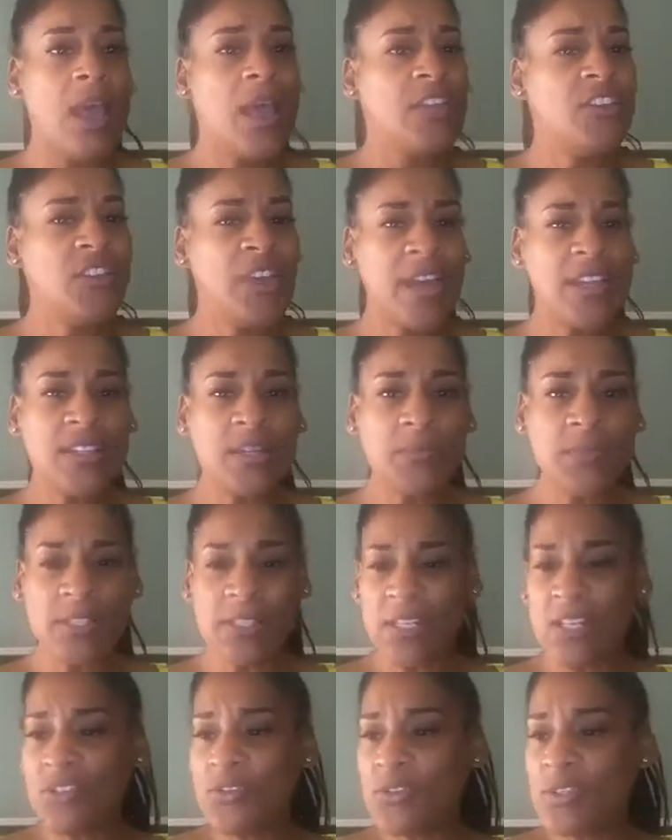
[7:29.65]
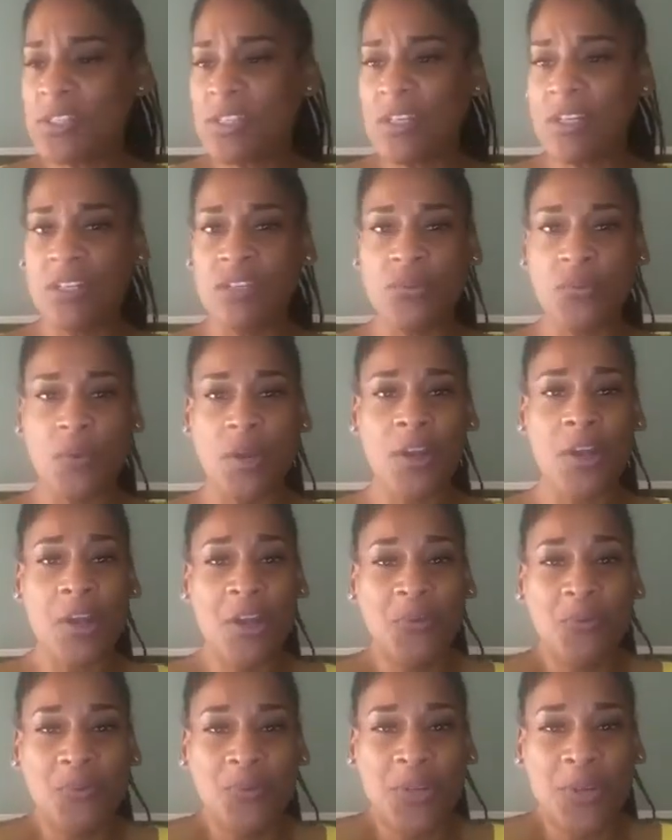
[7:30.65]
You guys, I'm just interested into
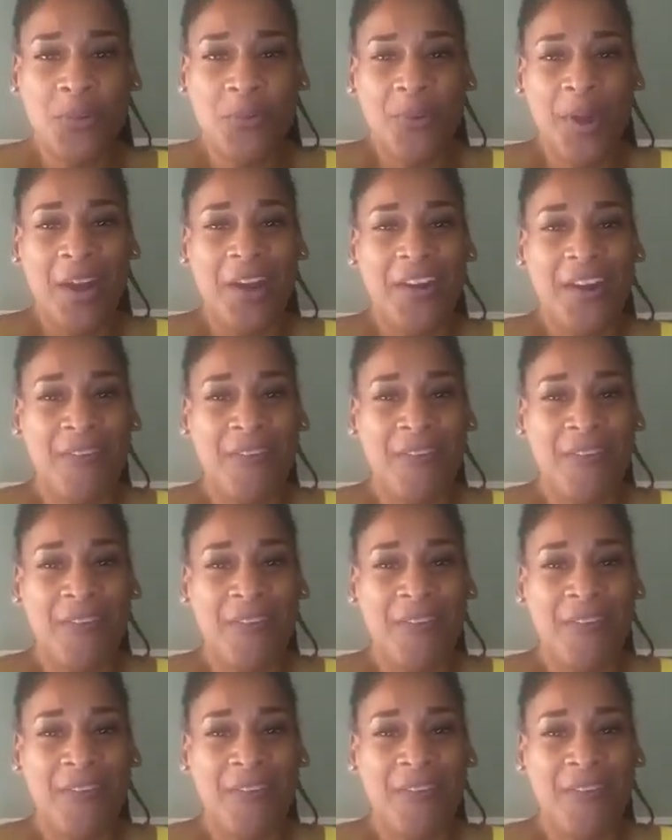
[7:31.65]
where